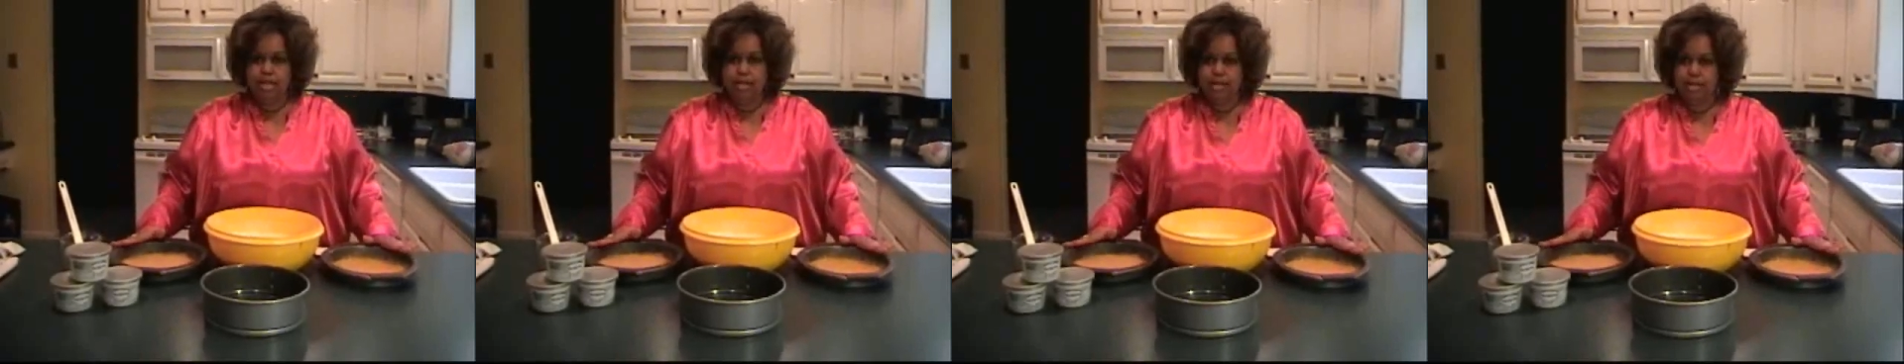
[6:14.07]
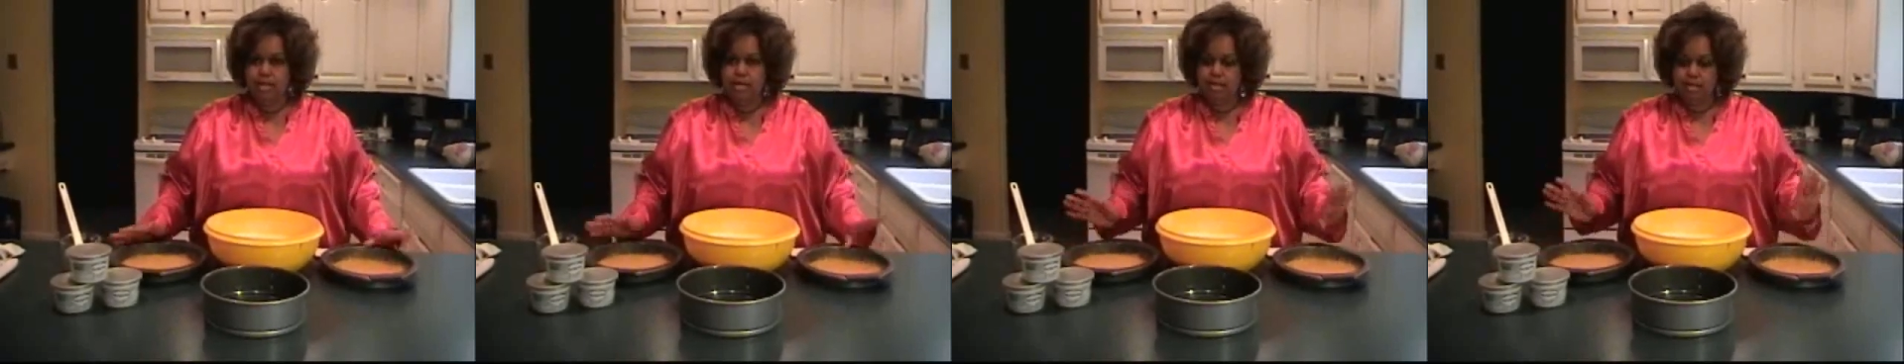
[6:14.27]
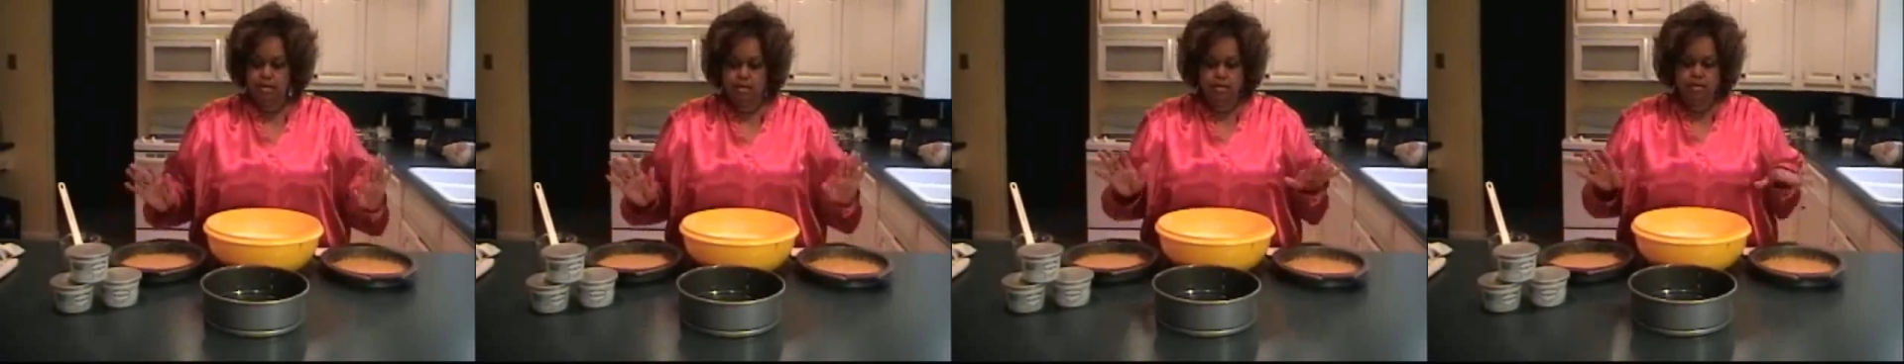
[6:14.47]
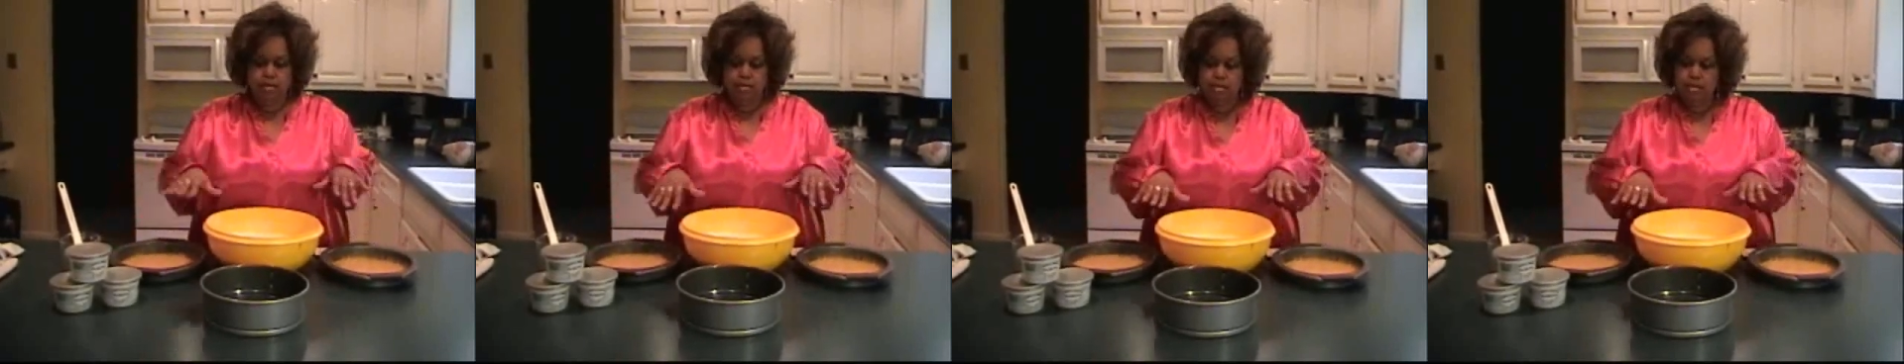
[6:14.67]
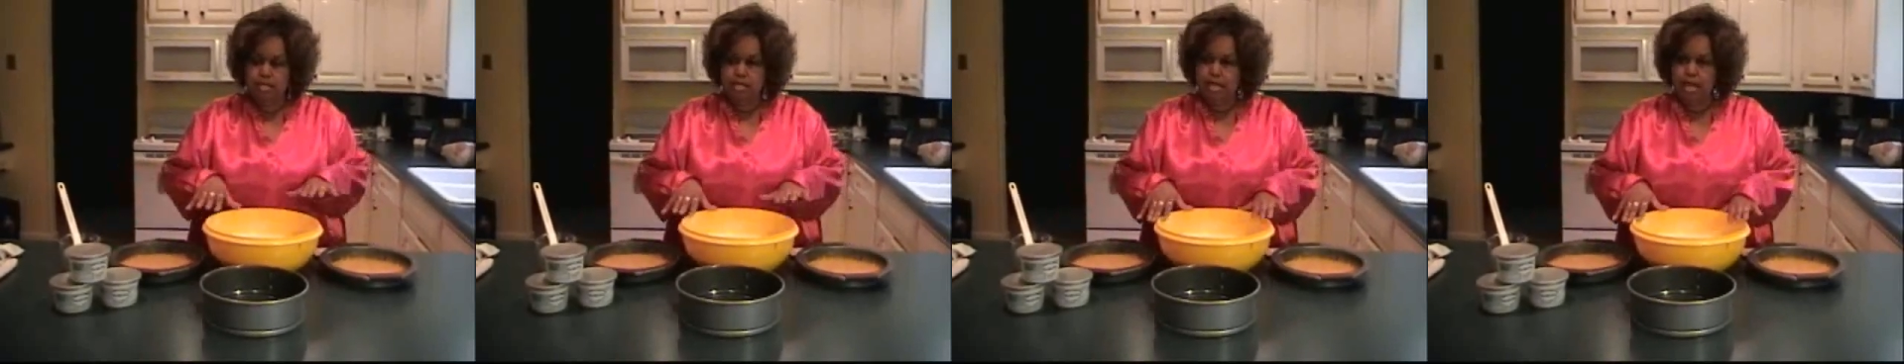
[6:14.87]
thing.
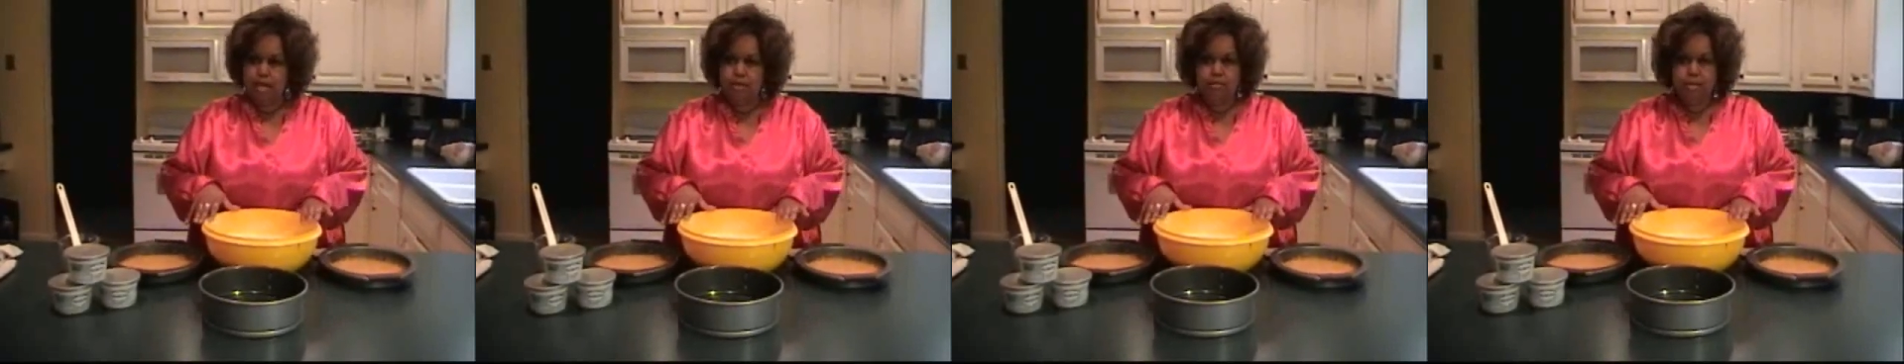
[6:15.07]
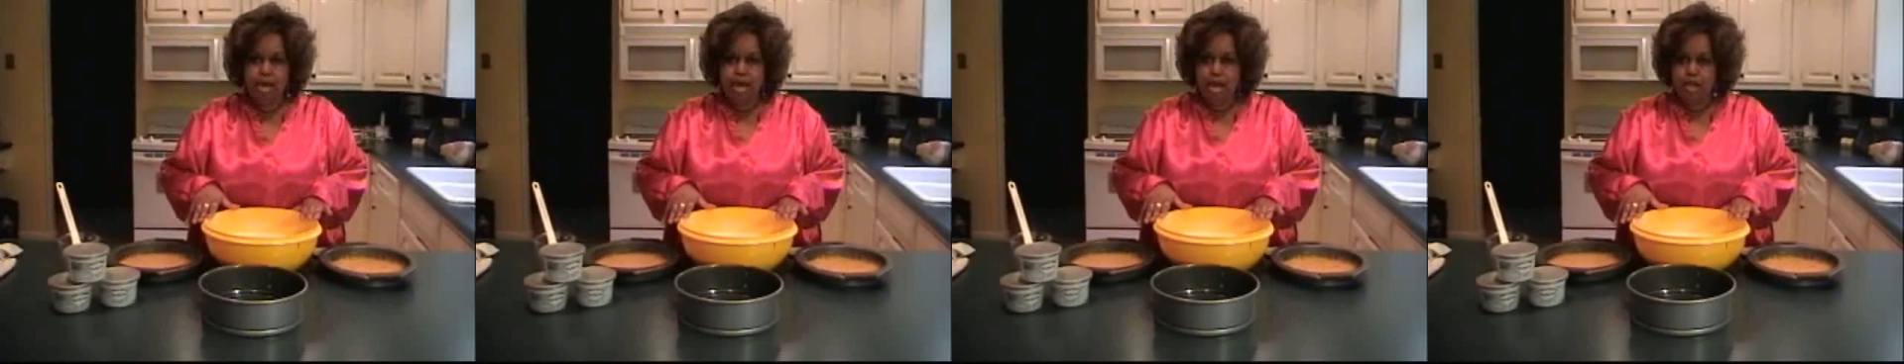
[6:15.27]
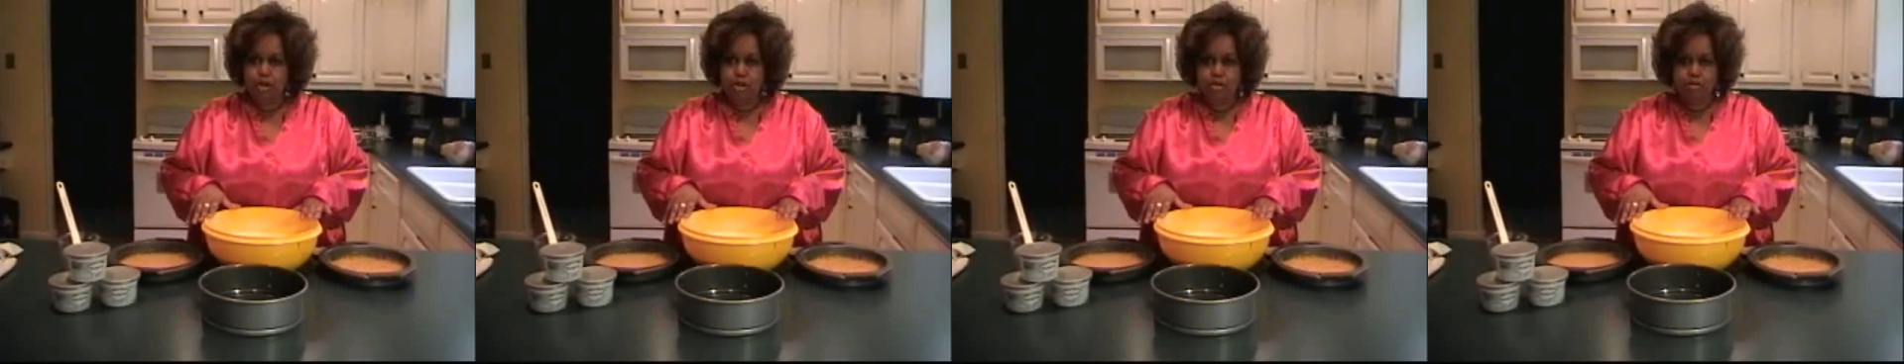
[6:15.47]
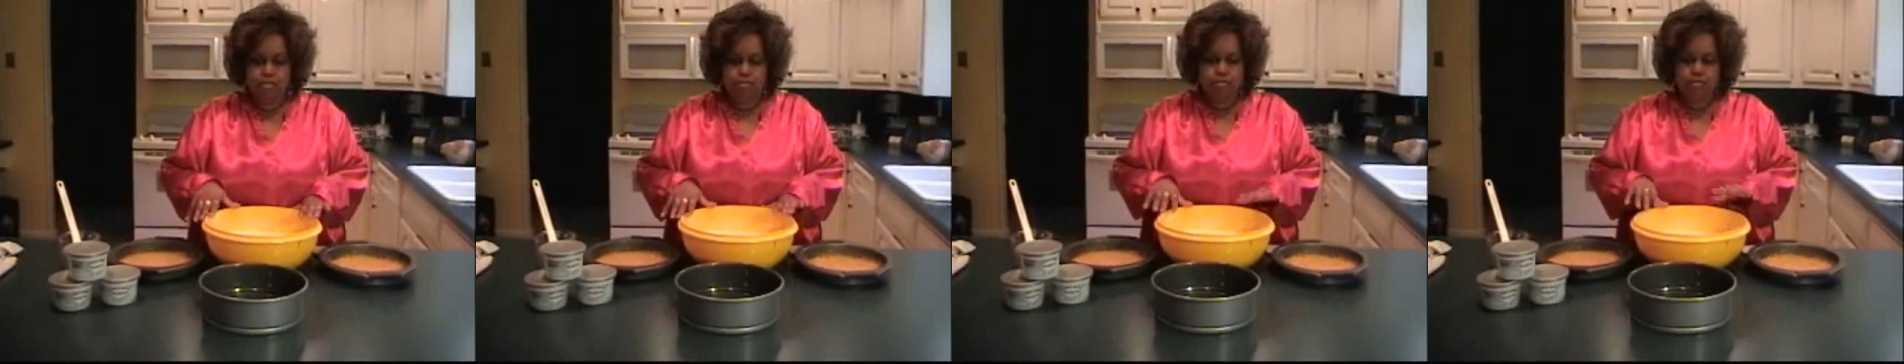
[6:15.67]
Same batter,